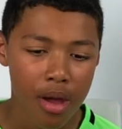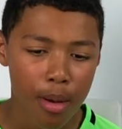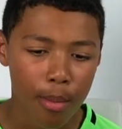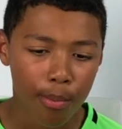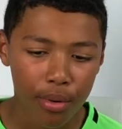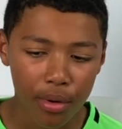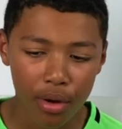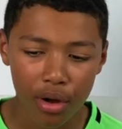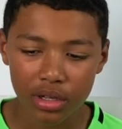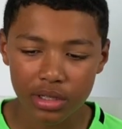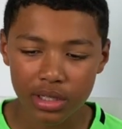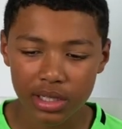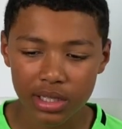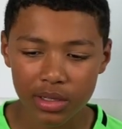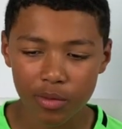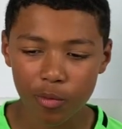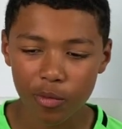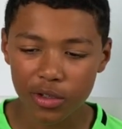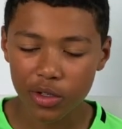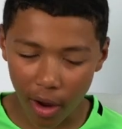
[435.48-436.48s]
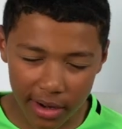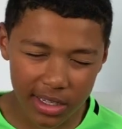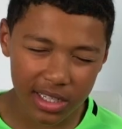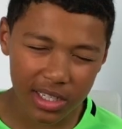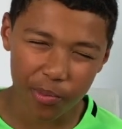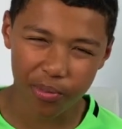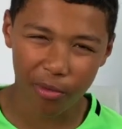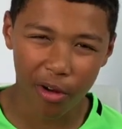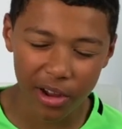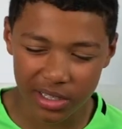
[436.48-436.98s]
but was quite
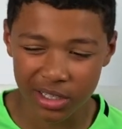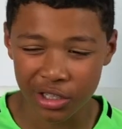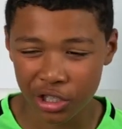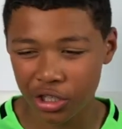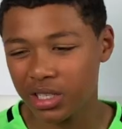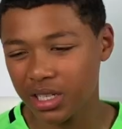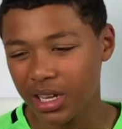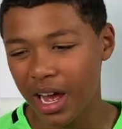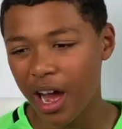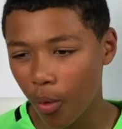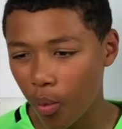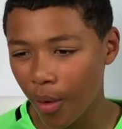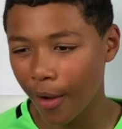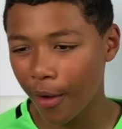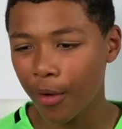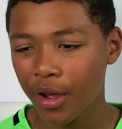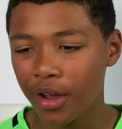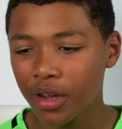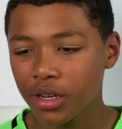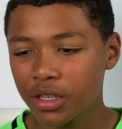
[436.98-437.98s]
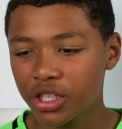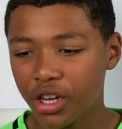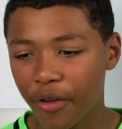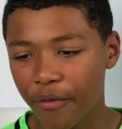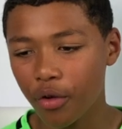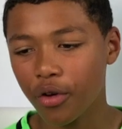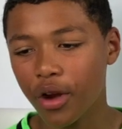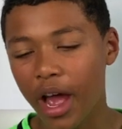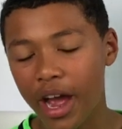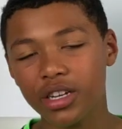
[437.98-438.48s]
surprising due to how well
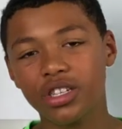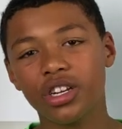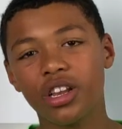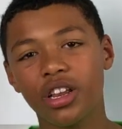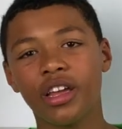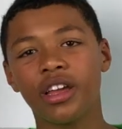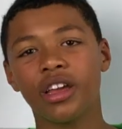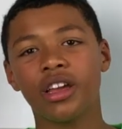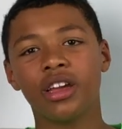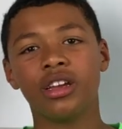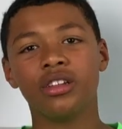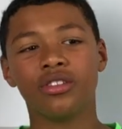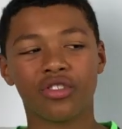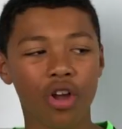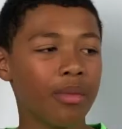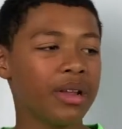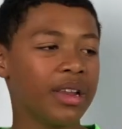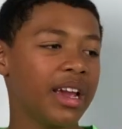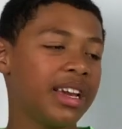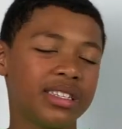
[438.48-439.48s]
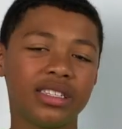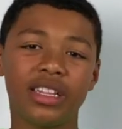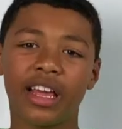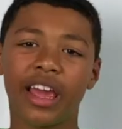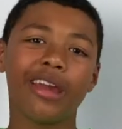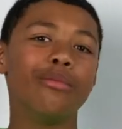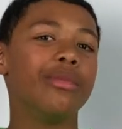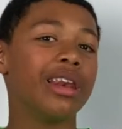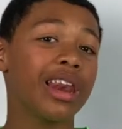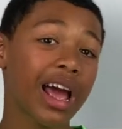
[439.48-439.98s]
Sheffield actually dominated the
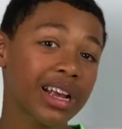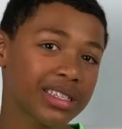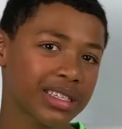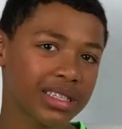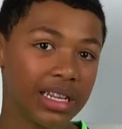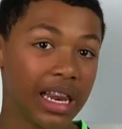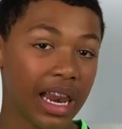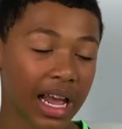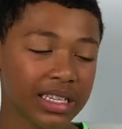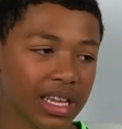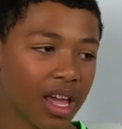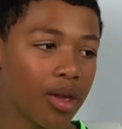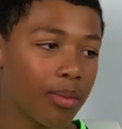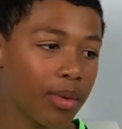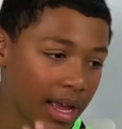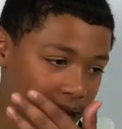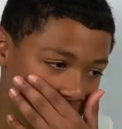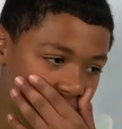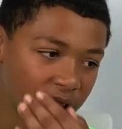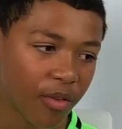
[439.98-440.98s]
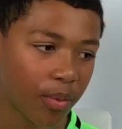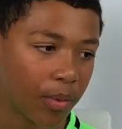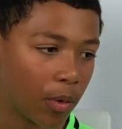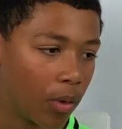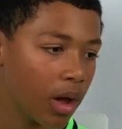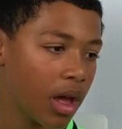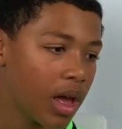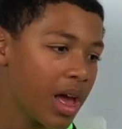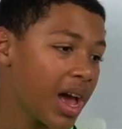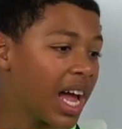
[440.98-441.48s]
game last game against Liverpool,
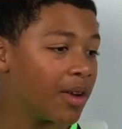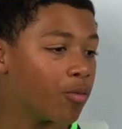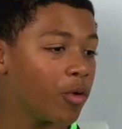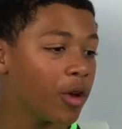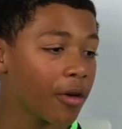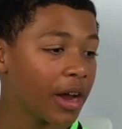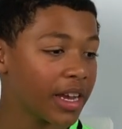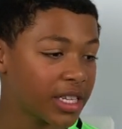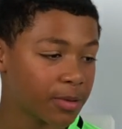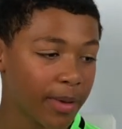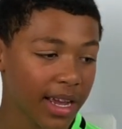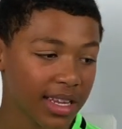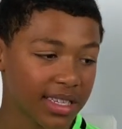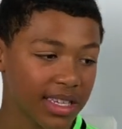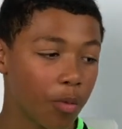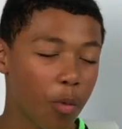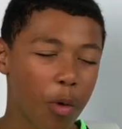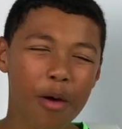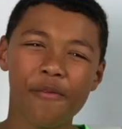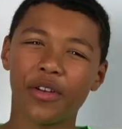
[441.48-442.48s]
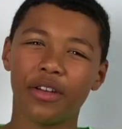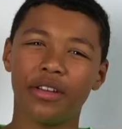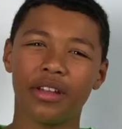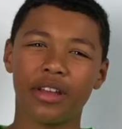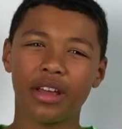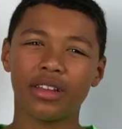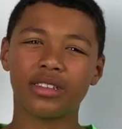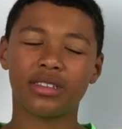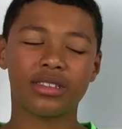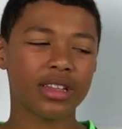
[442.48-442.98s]
and we were expecting Watford,
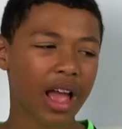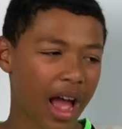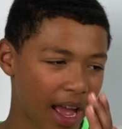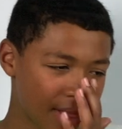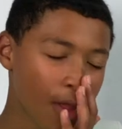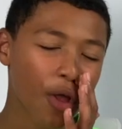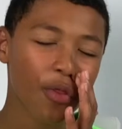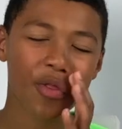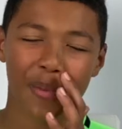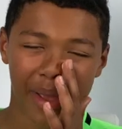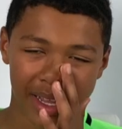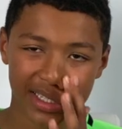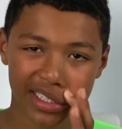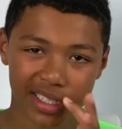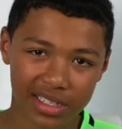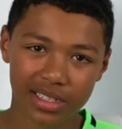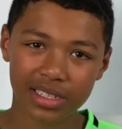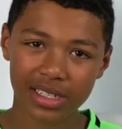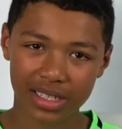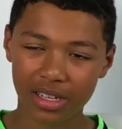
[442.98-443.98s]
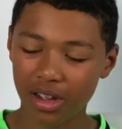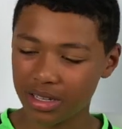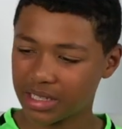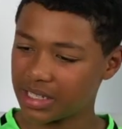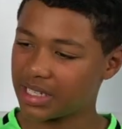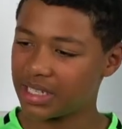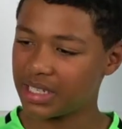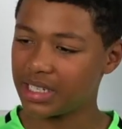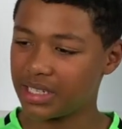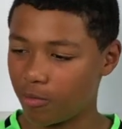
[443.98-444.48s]
not the best starts to the
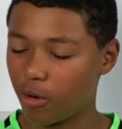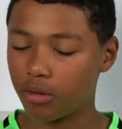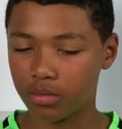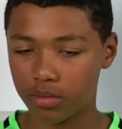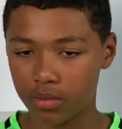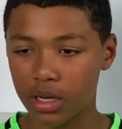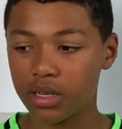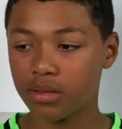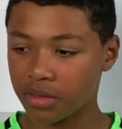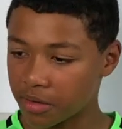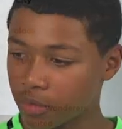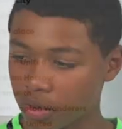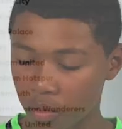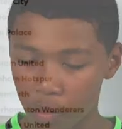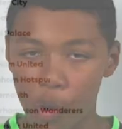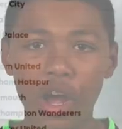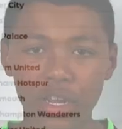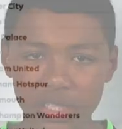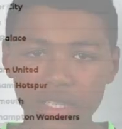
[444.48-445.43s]
season, well, the worst